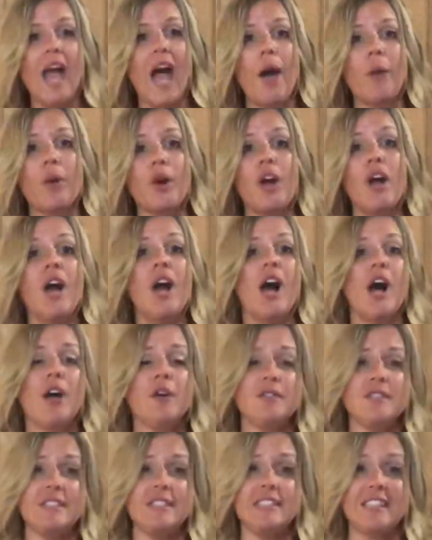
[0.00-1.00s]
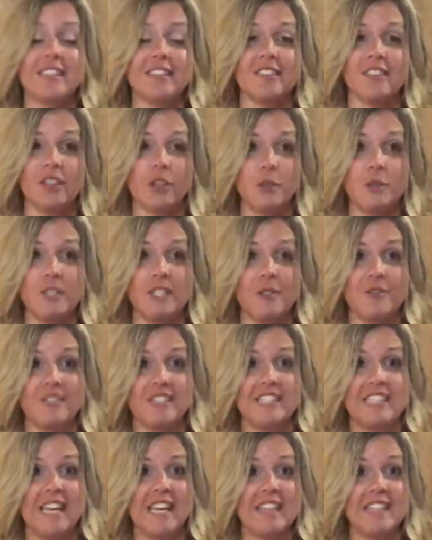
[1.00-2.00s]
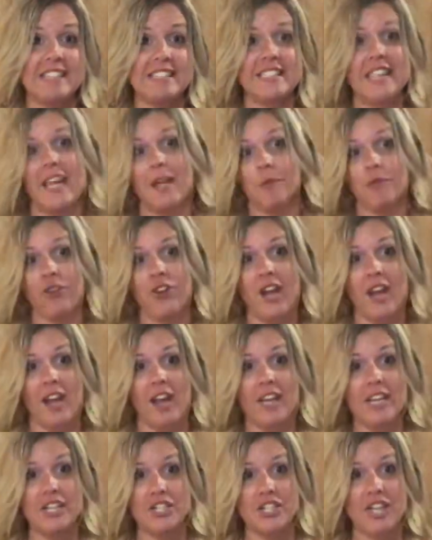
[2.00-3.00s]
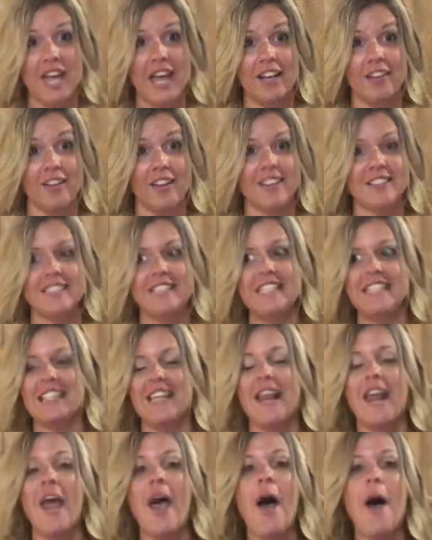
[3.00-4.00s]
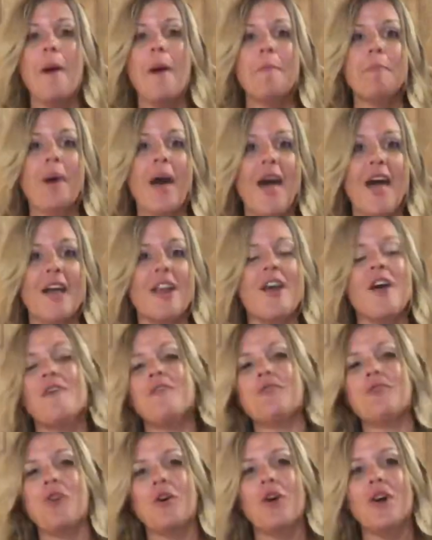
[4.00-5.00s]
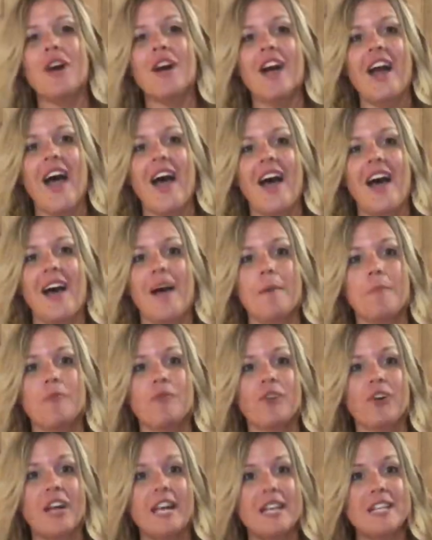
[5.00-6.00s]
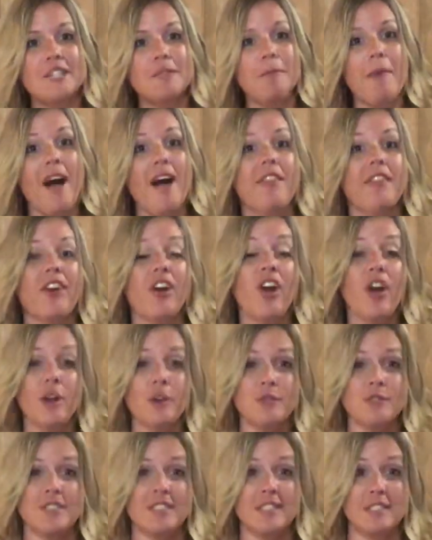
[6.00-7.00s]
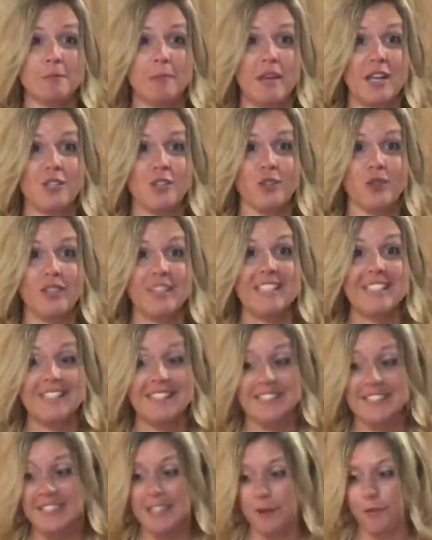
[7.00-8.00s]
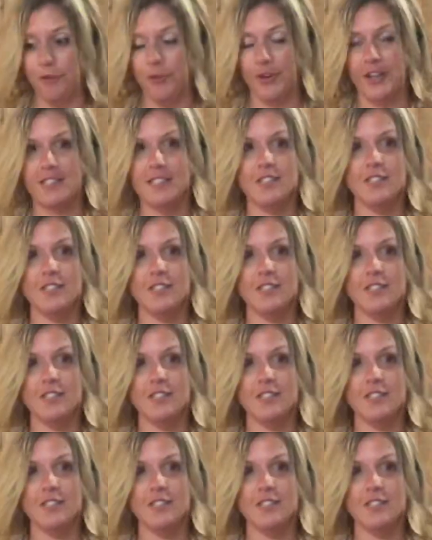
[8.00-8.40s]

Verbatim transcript: Our hostess exclusives stay the same for each catalog season, but for um, for each month our hostess special is different.